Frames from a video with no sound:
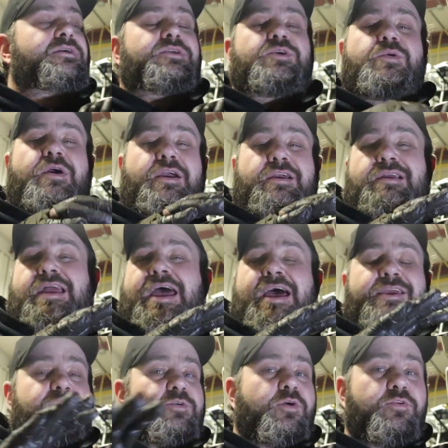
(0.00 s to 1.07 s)
You are
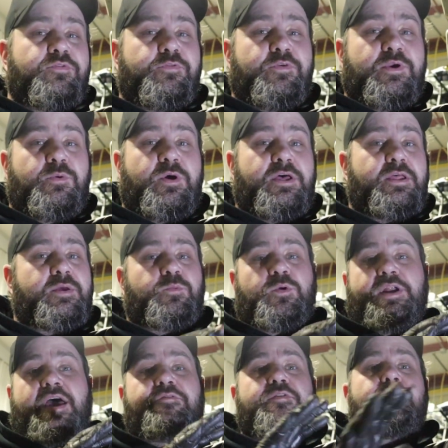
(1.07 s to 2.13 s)
at your own free will, and
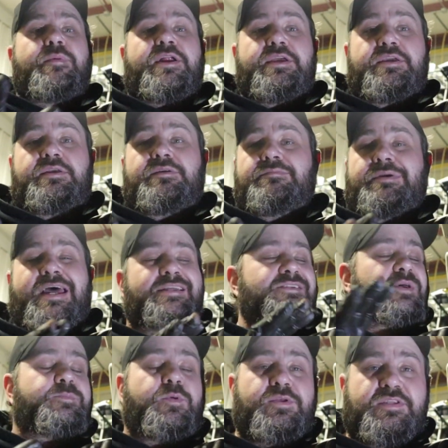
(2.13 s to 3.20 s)
whatever money
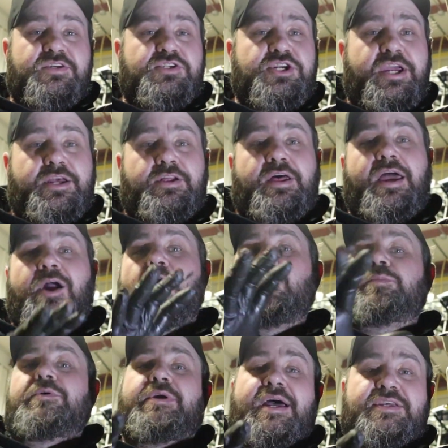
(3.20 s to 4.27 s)
ends up with this channel, I
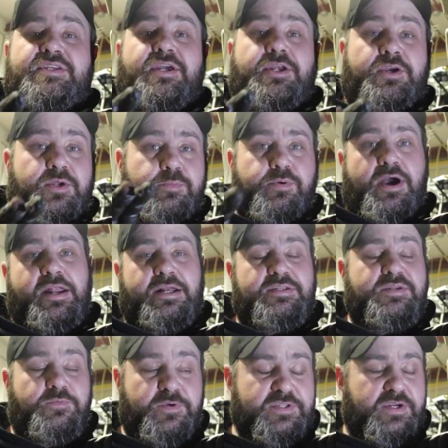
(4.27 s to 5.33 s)
hope you guys get a good
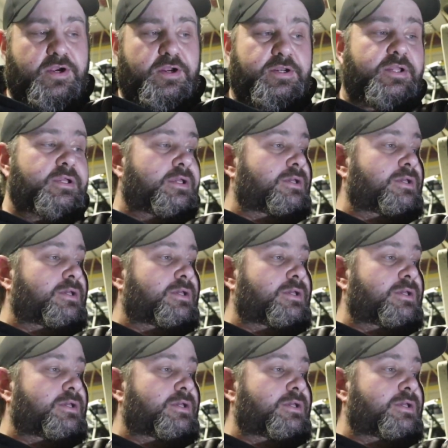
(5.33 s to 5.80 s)
product in return.